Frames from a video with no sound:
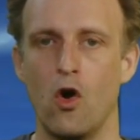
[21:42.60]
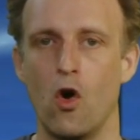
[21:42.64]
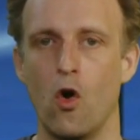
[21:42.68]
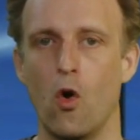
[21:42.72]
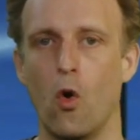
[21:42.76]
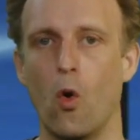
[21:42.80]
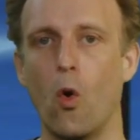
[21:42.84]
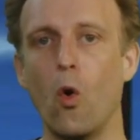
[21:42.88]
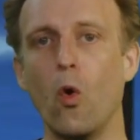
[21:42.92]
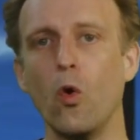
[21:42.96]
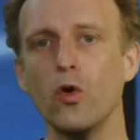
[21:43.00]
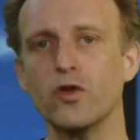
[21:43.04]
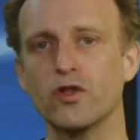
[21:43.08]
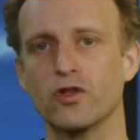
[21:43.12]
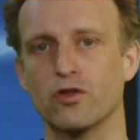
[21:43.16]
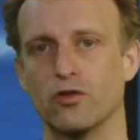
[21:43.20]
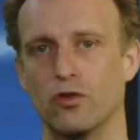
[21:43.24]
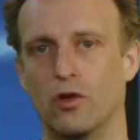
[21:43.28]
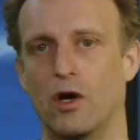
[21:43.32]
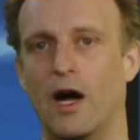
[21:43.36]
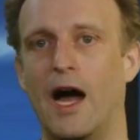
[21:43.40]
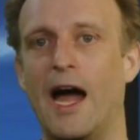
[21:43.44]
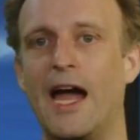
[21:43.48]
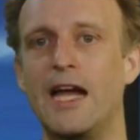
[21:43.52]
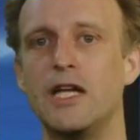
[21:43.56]

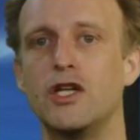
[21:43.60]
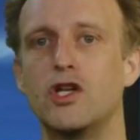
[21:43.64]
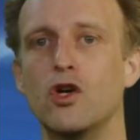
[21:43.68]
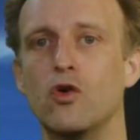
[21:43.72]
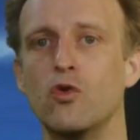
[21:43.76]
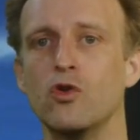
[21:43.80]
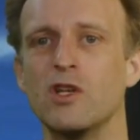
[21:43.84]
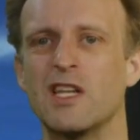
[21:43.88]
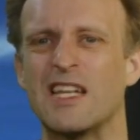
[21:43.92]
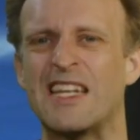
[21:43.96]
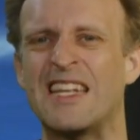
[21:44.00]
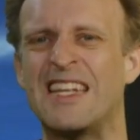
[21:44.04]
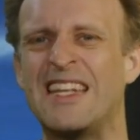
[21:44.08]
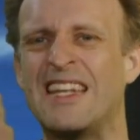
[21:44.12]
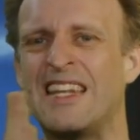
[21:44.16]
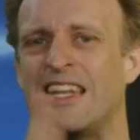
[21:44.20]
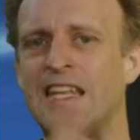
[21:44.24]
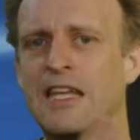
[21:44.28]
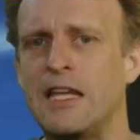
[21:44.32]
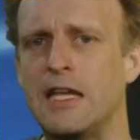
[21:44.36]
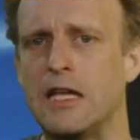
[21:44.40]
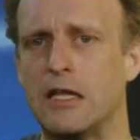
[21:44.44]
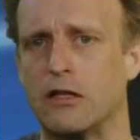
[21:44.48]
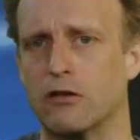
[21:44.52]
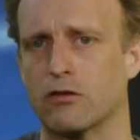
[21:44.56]
Also, I don't
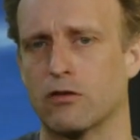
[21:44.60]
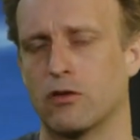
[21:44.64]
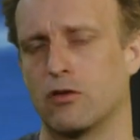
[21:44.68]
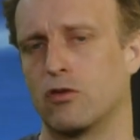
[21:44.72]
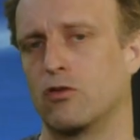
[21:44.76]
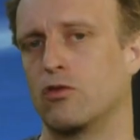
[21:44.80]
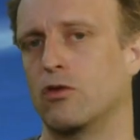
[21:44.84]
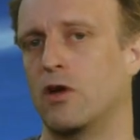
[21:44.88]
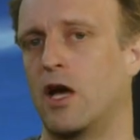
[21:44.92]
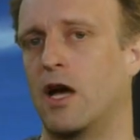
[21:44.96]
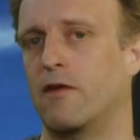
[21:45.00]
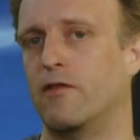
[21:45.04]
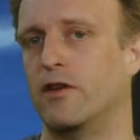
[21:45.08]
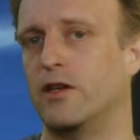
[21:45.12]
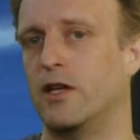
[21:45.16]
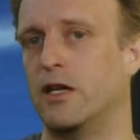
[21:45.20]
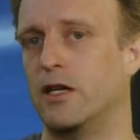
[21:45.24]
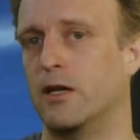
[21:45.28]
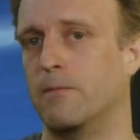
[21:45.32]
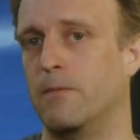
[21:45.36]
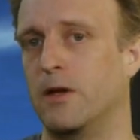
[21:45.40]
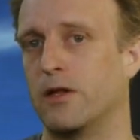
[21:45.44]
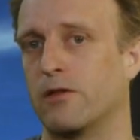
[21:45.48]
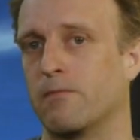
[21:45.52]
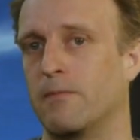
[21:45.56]
need to have a
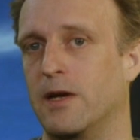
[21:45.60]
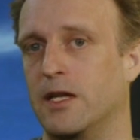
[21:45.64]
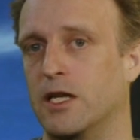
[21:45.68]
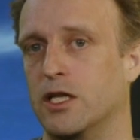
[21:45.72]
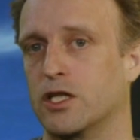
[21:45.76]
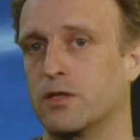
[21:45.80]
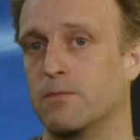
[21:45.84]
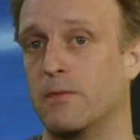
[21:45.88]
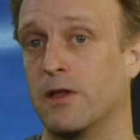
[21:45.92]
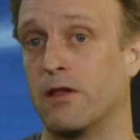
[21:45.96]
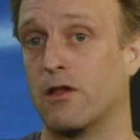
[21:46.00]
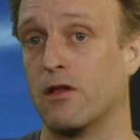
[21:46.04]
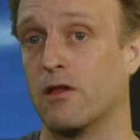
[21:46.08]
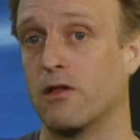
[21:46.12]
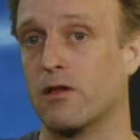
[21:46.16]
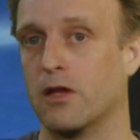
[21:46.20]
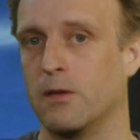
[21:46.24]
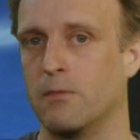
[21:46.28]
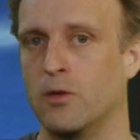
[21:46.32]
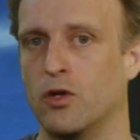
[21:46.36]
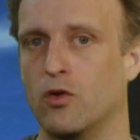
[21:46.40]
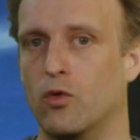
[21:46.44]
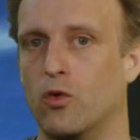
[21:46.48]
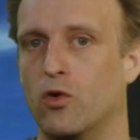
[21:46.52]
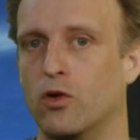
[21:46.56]
database management system
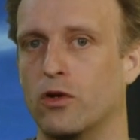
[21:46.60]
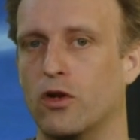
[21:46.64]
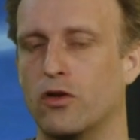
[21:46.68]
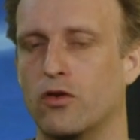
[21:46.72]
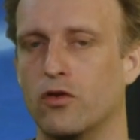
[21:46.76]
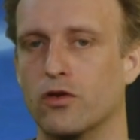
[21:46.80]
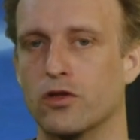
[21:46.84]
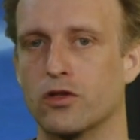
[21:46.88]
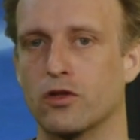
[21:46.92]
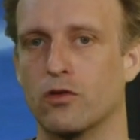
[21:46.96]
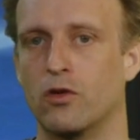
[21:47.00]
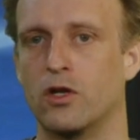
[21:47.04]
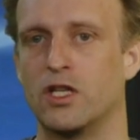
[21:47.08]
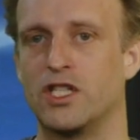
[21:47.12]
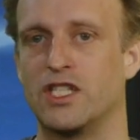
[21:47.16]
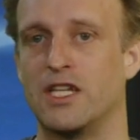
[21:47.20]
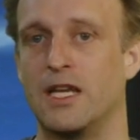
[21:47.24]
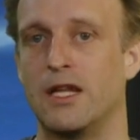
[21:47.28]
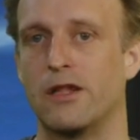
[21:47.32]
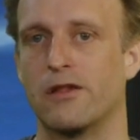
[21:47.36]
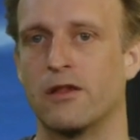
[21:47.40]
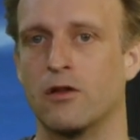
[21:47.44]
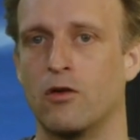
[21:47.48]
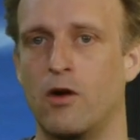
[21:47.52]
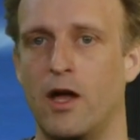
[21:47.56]
in order to store
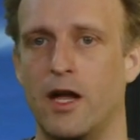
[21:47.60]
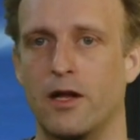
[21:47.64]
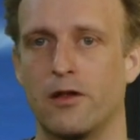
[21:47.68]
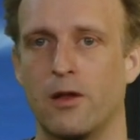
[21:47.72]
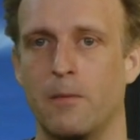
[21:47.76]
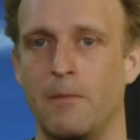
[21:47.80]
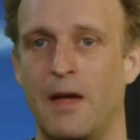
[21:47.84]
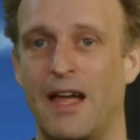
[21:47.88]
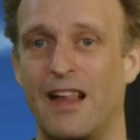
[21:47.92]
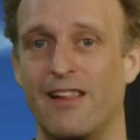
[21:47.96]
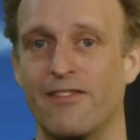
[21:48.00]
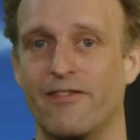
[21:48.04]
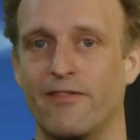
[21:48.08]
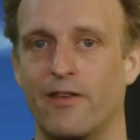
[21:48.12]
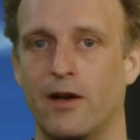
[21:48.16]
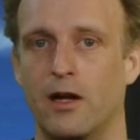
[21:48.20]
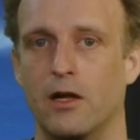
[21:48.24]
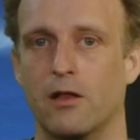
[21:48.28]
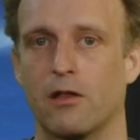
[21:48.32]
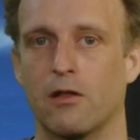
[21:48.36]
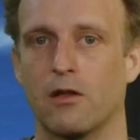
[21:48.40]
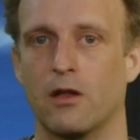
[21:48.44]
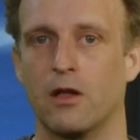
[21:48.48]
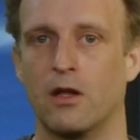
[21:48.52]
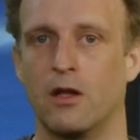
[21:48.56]
JSON or XML
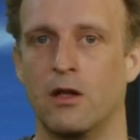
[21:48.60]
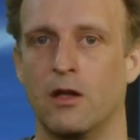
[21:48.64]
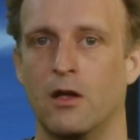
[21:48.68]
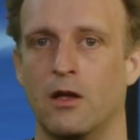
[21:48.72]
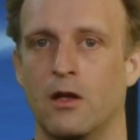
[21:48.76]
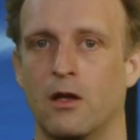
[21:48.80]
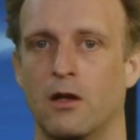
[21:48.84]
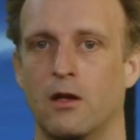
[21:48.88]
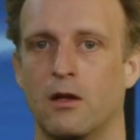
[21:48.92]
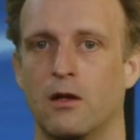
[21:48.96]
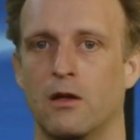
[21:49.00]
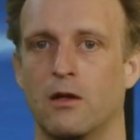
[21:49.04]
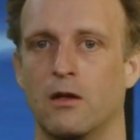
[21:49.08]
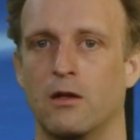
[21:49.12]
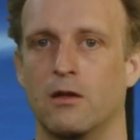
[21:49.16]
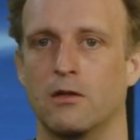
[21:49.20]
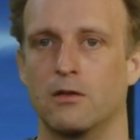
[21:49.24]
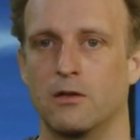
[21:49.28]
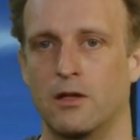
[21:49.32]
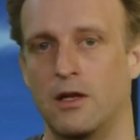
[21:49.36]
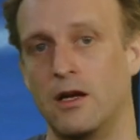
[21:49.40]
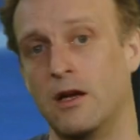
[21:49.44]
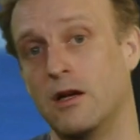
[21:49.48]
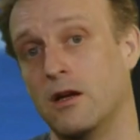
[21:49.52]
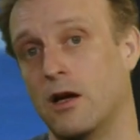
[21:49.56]
files.
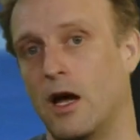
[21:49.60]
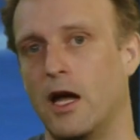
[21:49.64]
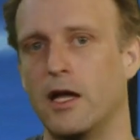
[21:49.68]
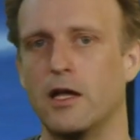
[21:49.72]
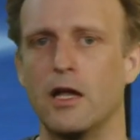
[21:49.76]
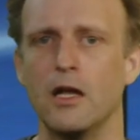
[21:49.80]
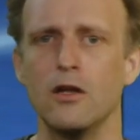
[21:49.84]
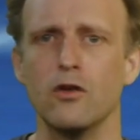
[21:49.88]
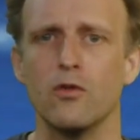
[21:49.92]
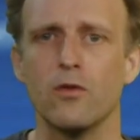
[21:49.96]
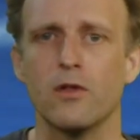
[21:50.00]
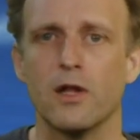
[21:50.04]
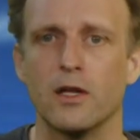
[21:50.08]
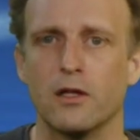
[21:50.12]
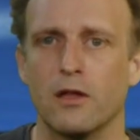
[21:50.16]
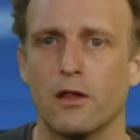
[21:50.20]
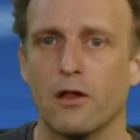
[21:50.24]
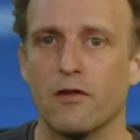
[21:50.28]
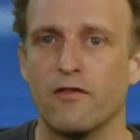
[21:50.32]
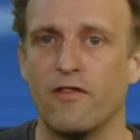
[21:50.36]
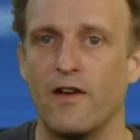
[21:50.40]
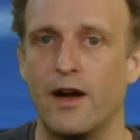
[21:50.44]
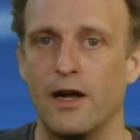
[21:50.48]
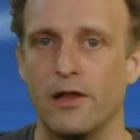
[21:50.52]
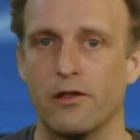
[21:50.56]
I can do that in the
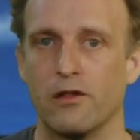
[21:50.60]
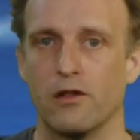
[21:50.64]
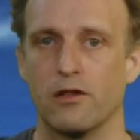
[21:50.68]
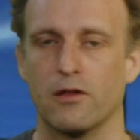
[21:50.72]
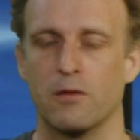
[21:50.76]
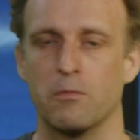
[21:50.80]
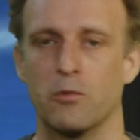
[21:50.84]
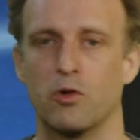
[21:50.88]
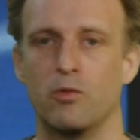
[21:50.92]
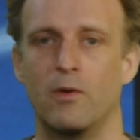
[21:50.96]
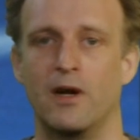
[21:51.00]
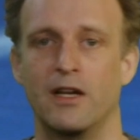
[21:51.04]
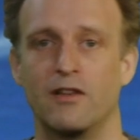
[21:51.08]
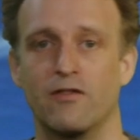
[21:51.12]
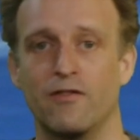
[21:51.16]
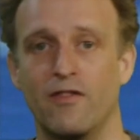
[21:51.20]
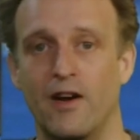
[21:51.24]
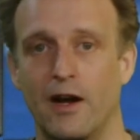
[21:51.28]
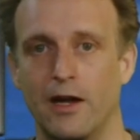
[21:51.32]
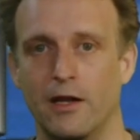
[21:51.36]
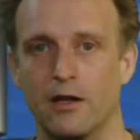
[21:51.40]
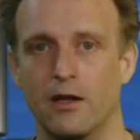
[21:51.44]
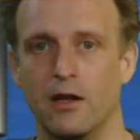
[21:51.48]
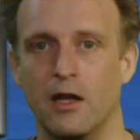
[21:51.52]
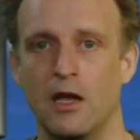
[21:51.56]
file system quite fine.